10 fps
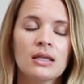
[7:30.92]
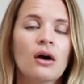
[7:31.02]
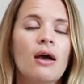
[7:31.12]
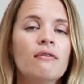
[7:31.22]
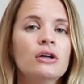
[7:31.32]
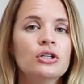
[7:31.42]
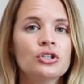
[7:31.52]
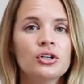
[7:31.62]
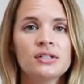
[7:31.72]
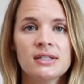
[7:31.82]
Now, every
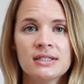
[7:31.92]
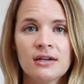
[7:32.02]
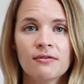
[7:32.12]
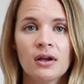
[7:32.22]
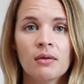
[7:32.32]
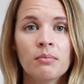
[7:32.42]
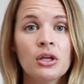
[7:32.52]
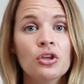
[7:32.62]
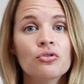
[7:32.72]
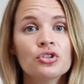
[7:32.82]
insurance is different,
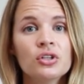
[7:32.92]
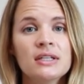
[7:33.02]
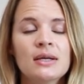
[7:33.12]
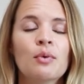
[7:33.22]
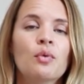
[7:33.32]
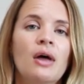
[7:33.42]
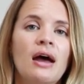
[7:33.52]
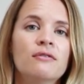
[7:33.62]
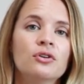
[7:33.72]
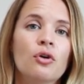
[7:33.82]
but usually someone will
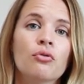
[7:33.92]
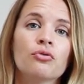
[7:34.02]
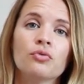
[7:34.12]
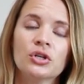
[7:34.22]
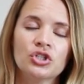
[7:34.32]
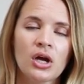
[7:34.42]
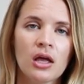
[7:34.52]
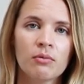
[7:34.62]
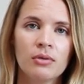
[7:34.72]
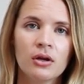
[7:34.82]
have to go through a
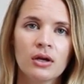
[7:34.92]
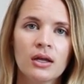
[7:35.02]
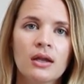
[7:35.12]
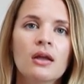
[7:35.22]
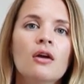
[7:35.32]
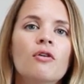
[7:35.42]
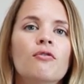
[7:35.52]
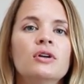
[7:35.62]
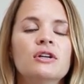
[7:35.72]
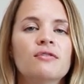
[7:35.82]
trial period
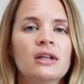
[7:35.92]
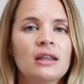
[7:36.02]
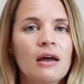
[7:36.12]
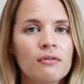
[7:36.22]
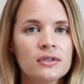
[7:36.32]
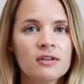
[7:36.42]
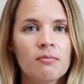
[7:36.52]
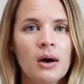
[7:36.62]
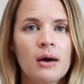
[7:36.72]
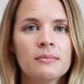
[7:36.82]
for different levels
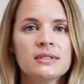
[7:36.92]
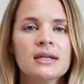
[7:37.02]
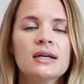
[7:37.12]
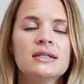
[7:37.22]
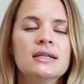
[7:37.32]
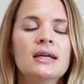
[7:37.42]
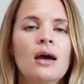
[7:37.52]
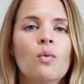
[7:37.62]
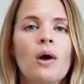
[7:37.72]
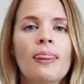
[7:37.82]
of pumps to
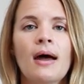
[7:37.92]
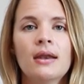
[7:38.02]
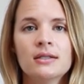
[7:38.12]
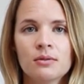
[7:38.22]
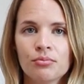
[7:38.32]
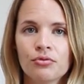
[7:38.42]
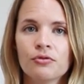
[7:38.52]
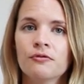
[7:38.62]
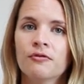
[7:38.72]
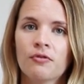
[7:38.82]
get one that is
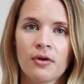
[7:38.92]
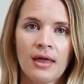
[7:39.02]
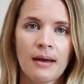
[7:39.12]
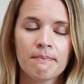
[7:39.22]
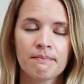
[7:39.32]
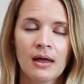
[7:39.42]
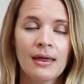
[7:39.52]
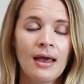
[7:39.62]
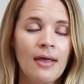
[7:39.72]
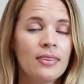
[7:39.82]
approved for them.
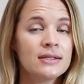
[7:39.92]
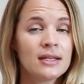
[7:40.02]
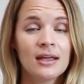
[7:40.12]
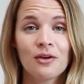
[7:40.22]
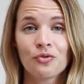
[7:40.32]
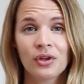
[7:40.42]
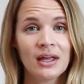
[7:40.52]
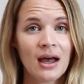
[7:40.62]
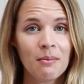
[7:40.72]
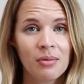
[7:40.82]
Again, this can get really
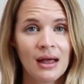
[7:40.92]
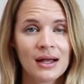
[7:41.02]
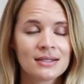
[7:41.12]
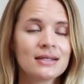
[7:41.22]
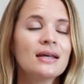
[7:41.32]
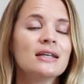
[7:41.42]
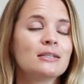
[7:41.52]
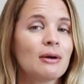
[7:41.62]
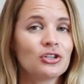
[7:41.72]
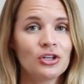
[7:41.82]
complex,
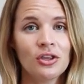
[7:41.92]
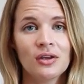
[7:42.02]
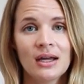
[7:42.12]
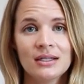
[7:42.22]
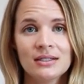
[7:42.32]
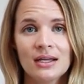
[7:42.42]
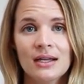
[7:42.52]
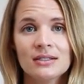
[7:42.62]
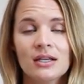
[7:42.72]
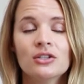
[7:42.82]
especially in the United
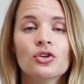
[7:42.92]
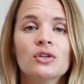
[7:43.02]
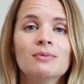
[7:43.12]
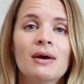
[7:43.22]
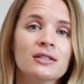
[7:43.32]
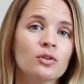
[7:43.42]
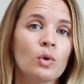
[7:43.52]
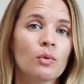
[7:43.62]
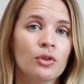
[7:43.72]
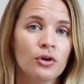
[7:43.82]
States, and so it's best to
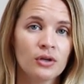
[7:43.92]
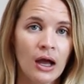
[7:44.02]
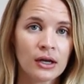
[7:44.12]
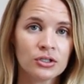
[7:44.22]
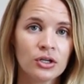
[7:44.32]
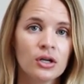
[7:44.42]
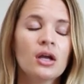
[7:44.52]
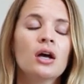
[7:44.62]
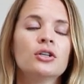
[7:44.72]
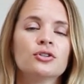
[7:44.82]
work with your doctor,
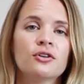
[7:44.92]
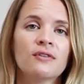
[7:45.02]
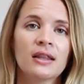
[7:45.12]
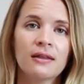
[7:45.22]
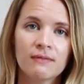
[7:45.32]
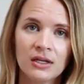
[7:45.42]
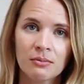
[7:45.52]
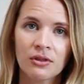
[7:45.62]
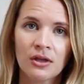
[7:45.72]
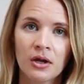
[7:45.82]
a certified
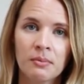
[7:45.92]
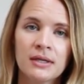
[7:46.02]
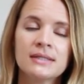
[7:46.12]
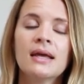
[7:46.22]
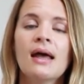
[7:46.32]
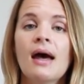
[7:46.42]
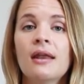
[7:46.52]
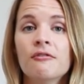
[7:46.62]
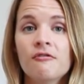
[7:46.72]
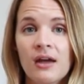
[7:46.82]
lymphedema therapist,
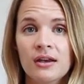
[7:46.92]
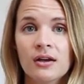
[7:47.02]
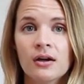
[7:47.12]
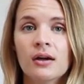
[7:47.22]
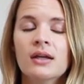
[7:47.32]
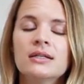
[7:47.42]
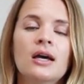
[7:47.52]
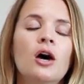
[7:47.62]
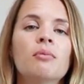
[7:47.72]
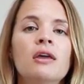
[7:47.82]
and a vendor to
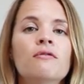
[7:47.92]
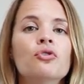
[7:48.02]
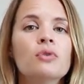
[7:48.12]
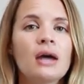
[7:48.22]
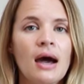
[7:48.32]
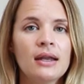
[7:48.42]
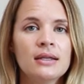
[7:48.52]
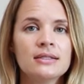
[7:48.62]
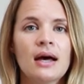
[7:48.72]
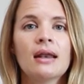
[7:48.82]
help give you
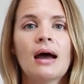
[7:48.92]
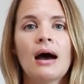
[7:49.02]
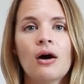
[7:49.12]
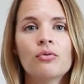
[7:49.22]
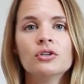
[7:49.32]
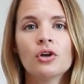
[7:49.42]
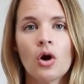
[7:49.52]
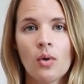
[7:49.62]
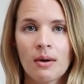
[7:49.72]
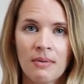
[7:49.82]
guidance on how to
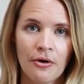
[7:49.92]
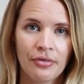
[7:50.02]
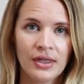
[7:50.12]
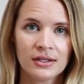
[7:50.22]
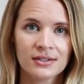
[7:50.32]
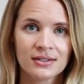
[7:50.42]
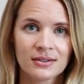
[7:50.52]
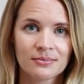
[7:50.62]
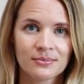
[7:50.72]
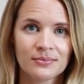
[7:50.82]
go about this.